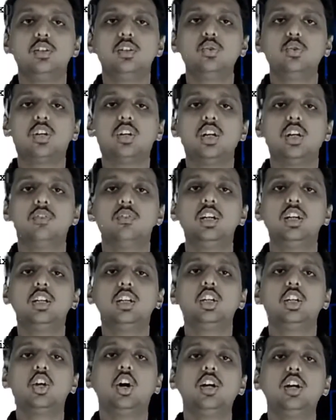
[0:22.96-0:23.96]
to convert
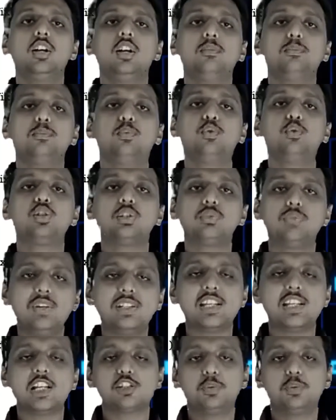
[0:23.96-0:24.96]
your postfix
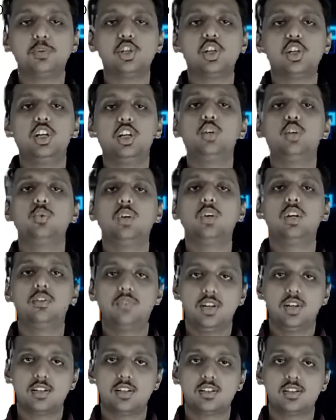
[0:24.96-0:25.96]
expression into
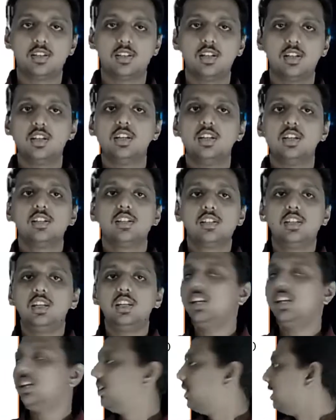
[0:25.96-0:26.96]
infix.
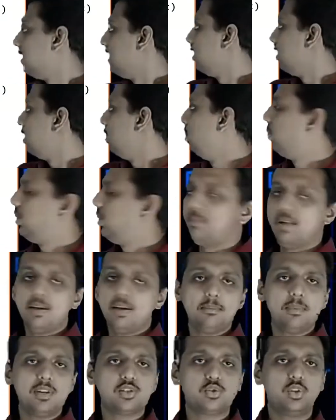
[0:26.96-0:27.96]
See, do you
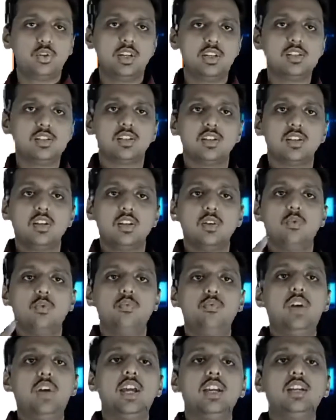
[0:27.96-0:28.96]
remember, students,
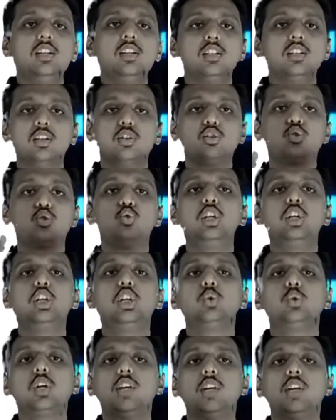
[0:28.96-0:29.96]
when you need
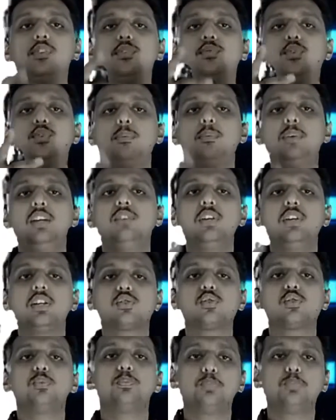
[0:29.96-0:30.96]
to convert from infix
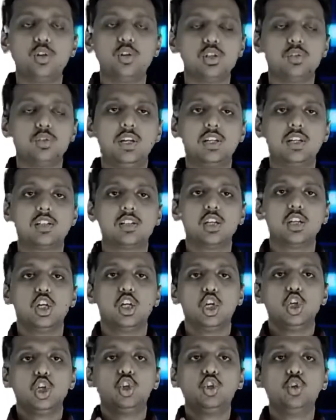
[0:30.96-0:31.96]
to postfix,
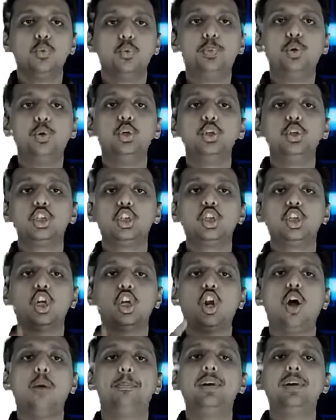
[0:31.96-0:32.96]
you put your
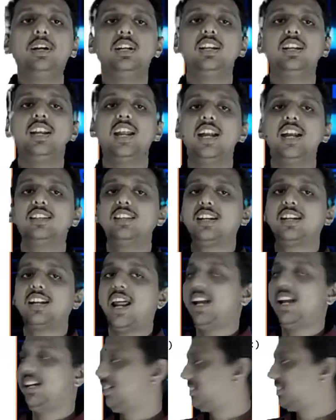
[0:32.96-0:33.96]
operator at the
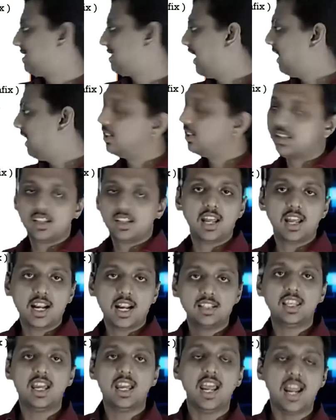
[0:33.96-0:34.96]
right side, at
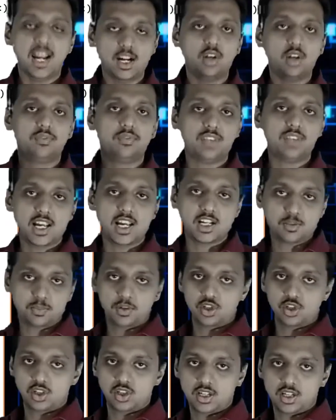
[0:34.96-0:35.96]
the end of the
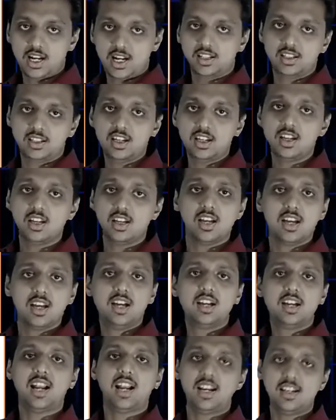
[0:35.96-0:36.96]
expression, at the
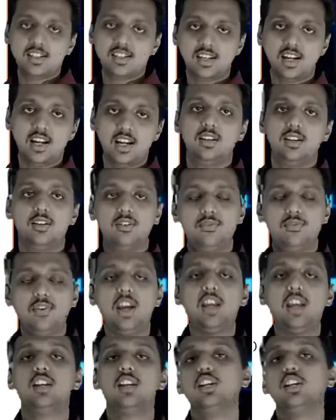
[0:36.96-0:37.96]
right side.
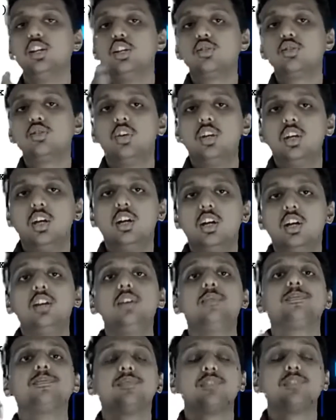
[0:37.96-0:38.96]
Fine. So here
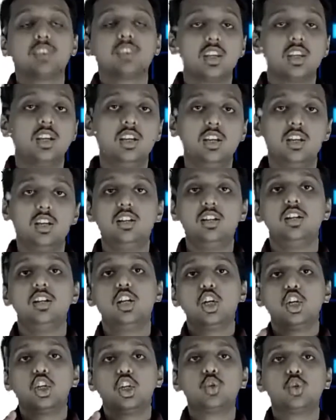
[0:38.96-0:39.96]

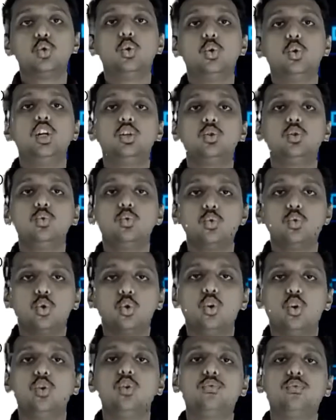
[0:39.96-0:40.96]
you need to
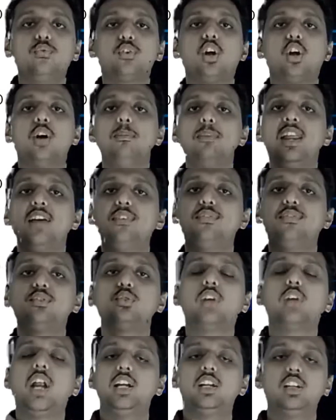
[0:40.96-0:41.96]
go from left to
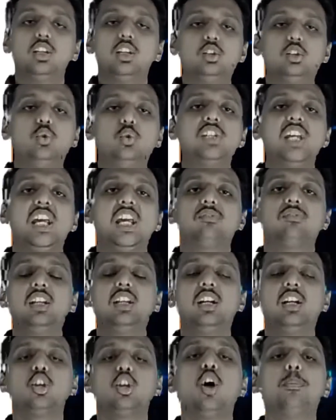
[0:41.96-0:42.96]
right to check whether
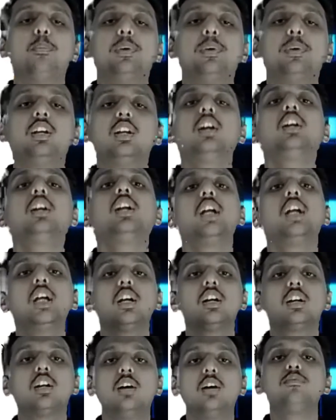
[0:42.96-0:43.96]
the operator
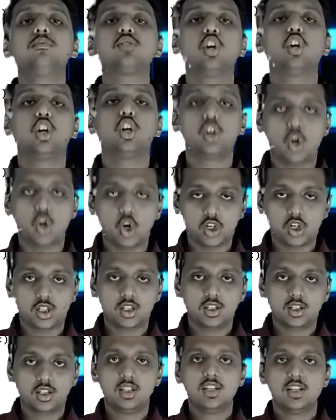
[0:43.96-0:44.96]
comes or not.
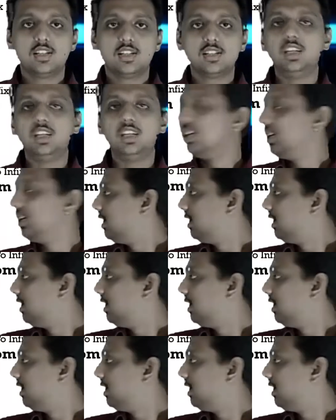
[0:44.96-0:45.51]
See,